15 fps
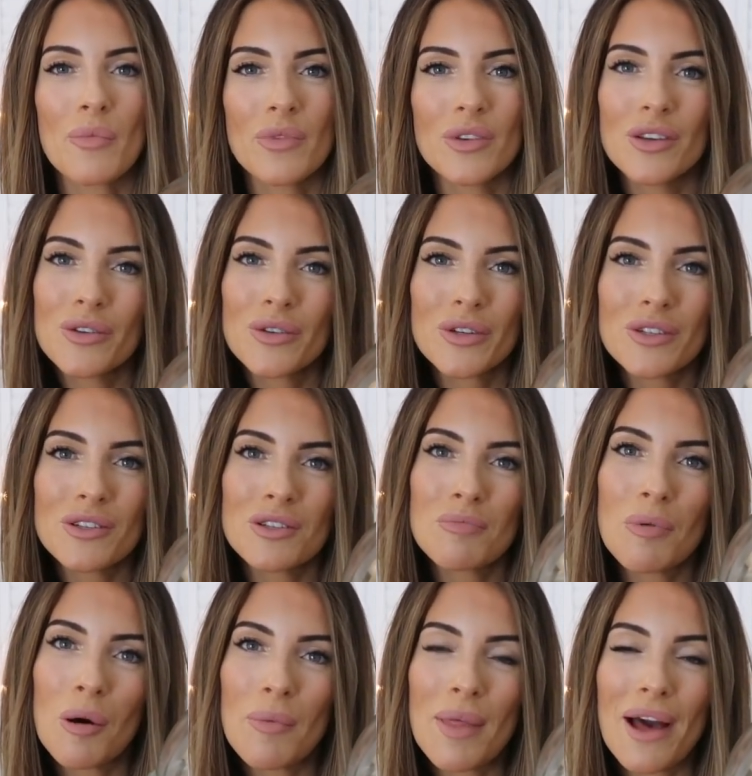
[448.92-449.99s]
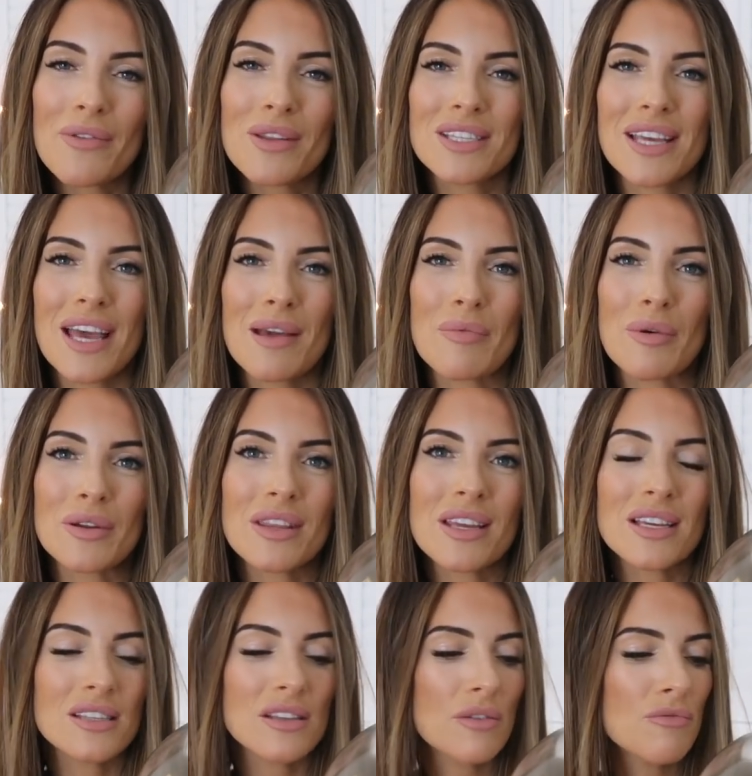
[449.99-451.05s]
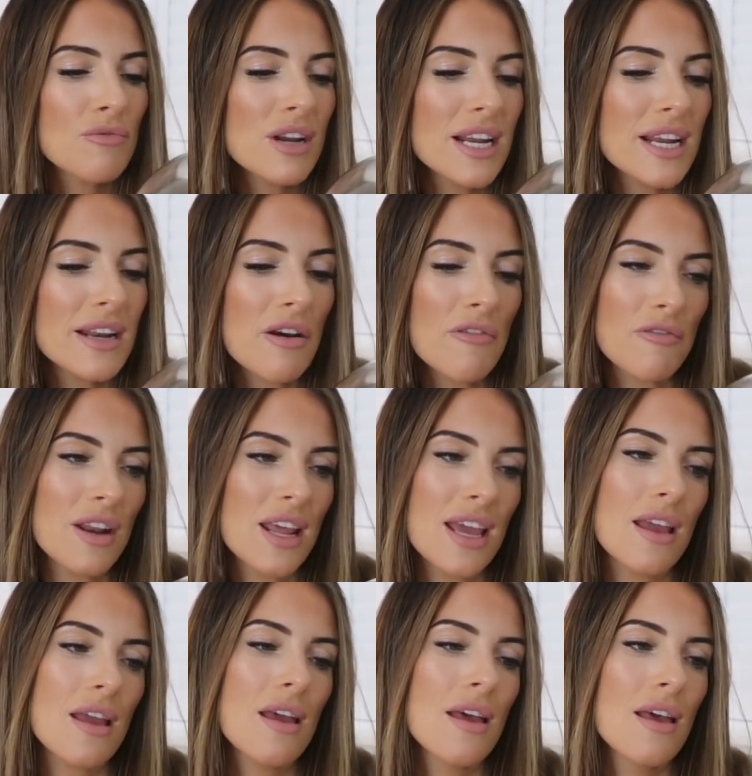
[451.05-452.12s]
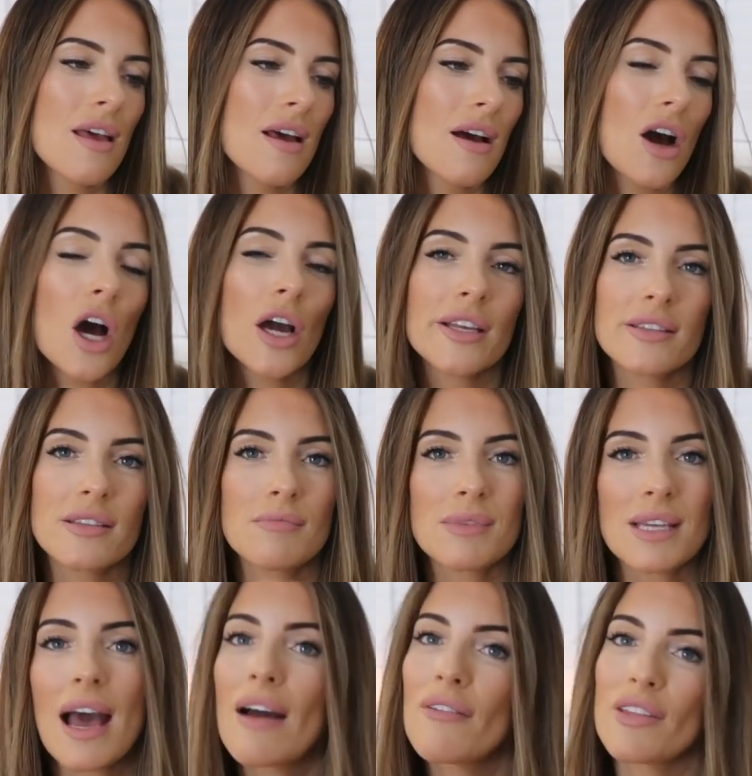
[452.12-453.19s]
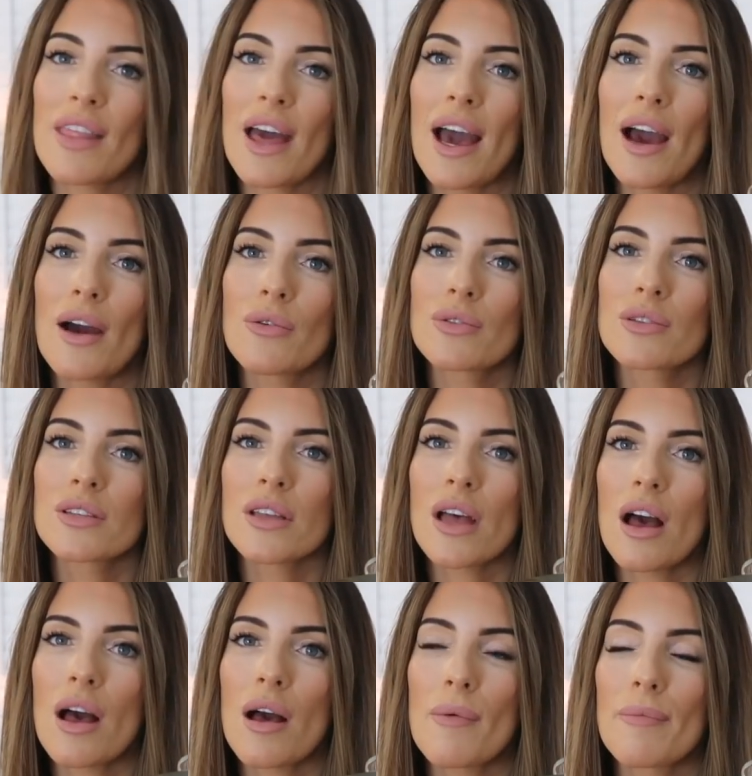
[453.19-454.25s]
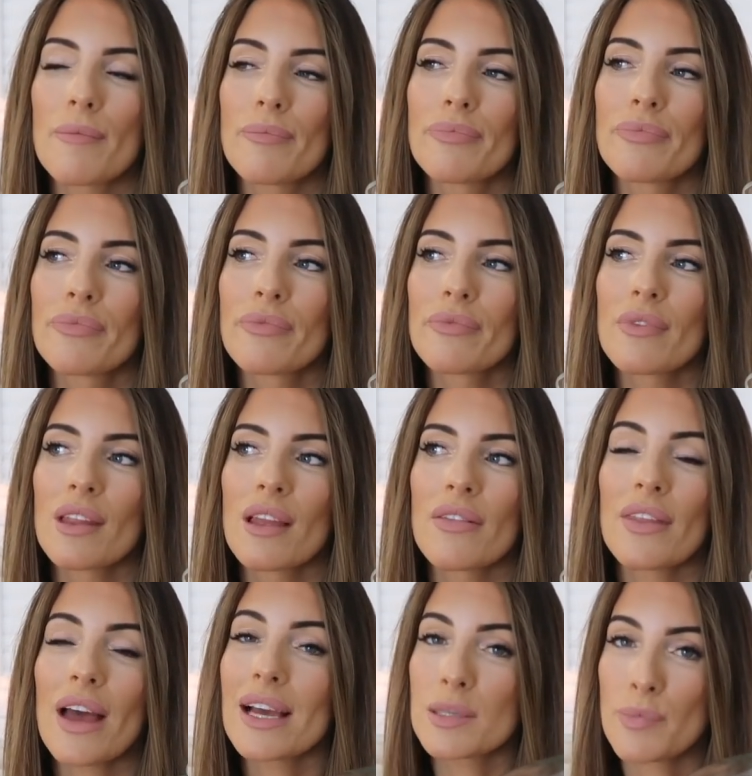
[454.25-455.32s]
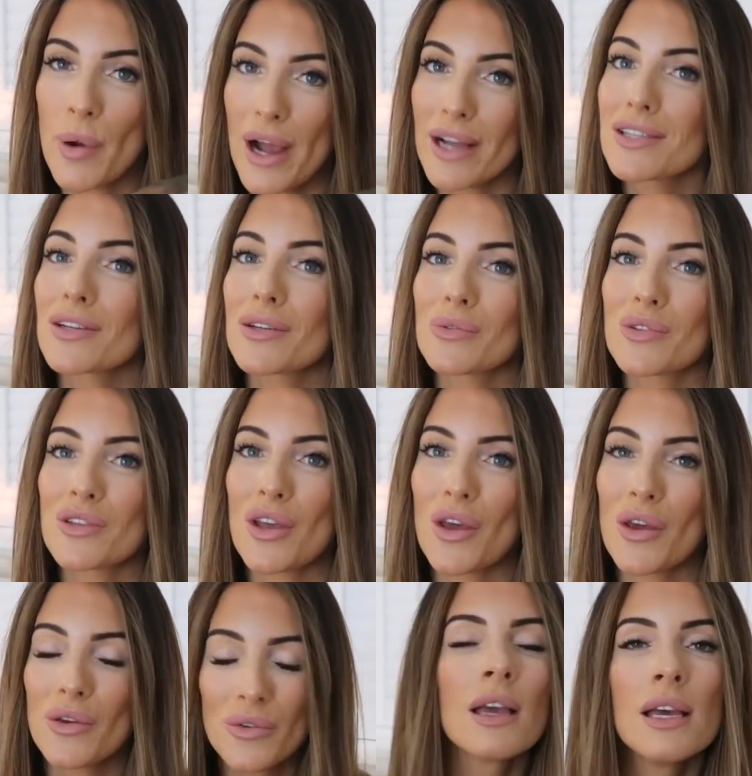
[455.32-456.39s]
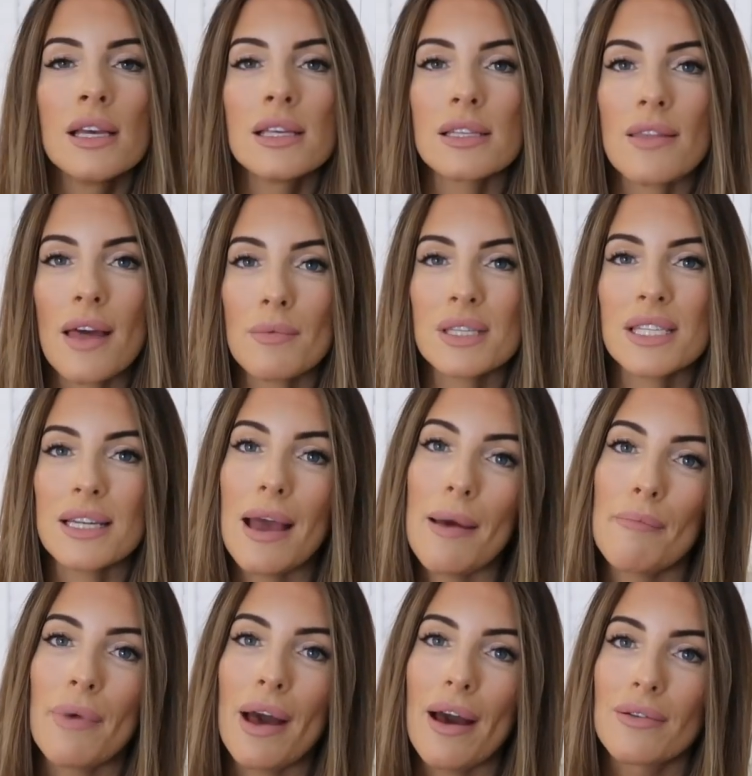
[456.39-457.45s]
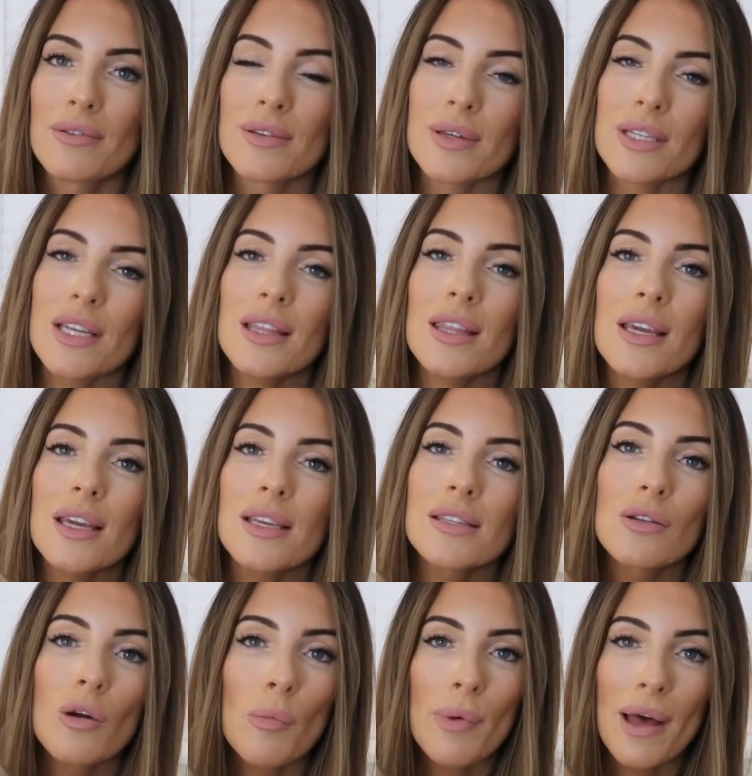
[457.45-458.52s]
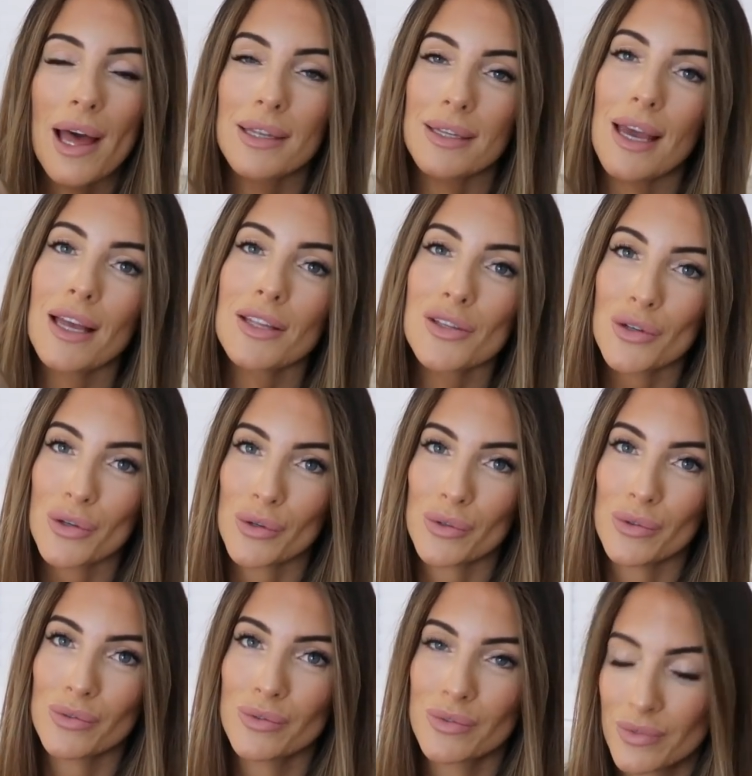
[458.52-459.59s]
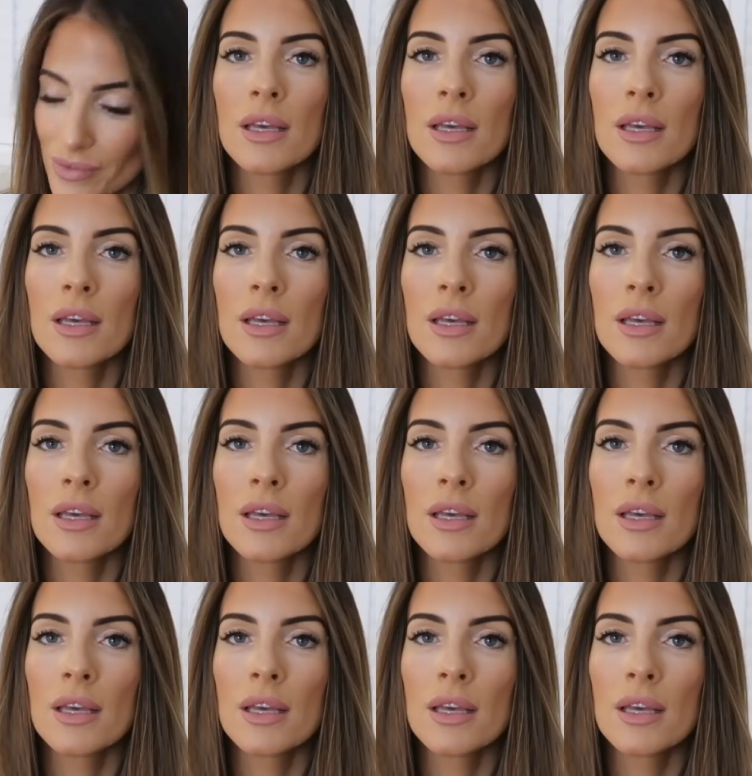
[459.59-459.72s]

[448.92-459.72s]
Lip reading: you could just pop that on the table. I think it's a really lovely item to have in the house. That is practical too. So that was £10, which I think is not bad at all.